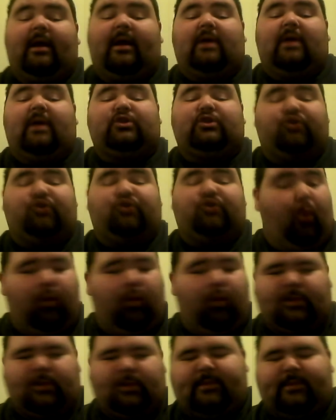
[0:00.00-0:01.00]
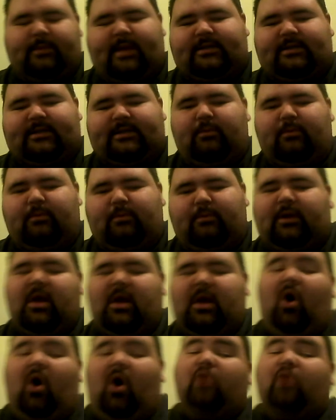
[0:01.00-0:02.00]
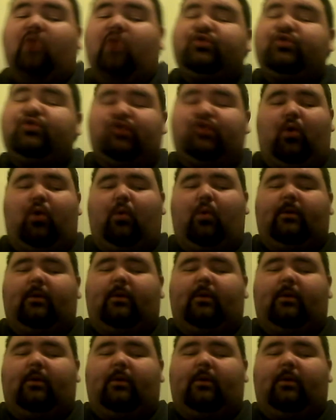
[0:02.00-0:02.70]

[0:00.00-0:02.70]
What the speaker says: score was amazing, but also